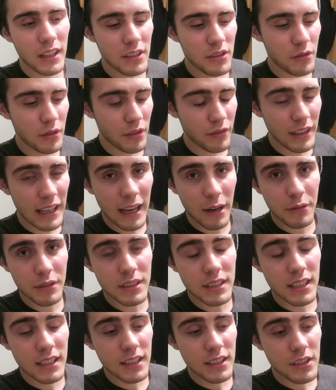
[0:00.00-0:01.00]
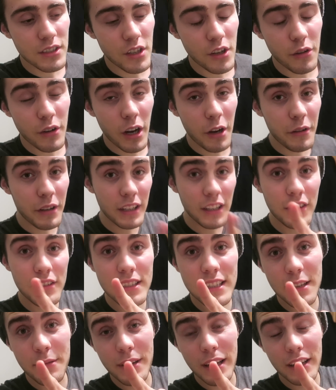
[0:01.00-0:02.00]
like 2 or 3 hours. So I'm going to go to
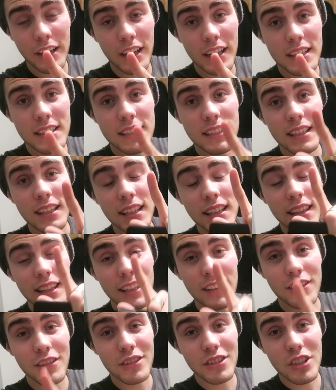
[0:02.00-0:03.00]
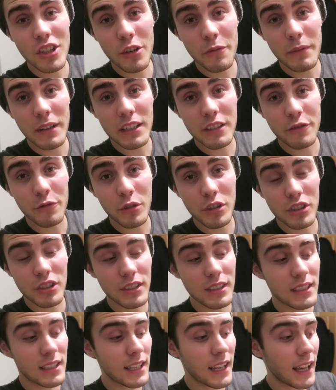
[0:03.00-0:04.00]
sleep now, guys. Thank you so much for
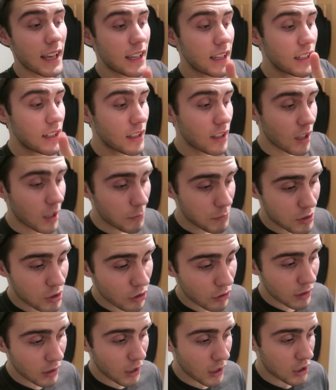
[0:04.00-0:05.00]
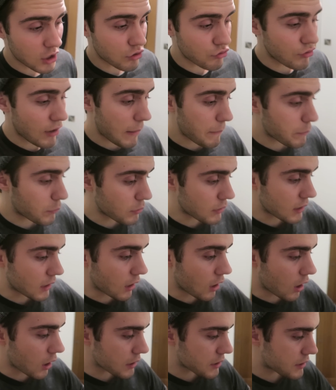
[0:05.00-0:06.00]
watching today. I'm sorry that I just rambled the
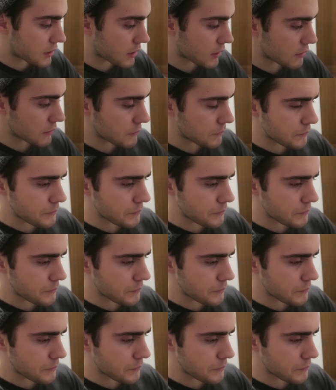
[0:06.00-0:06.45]
last